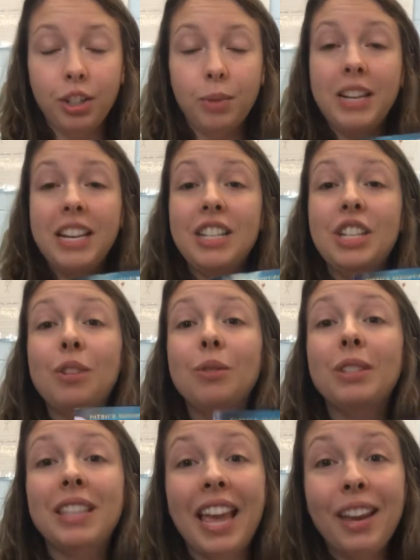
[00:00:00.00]
So we need to use
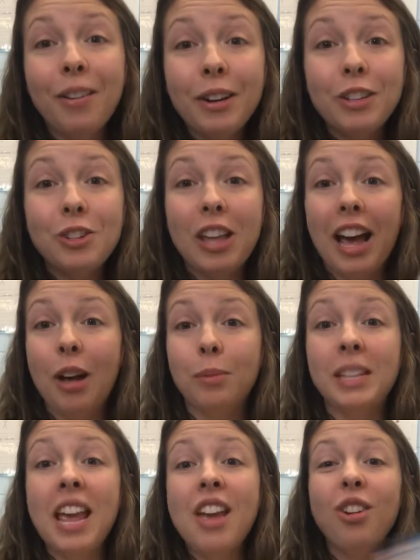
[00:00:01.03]
language that helps
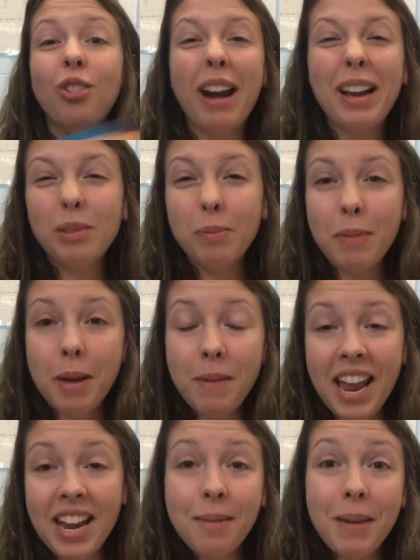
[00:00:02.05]
grasp them
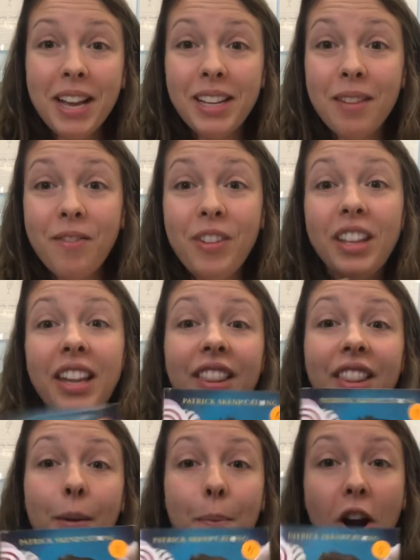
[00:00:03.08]
in and make them feel like
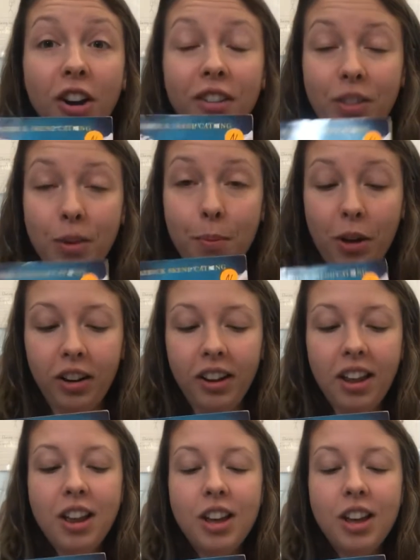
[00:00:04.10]
they're part of the book.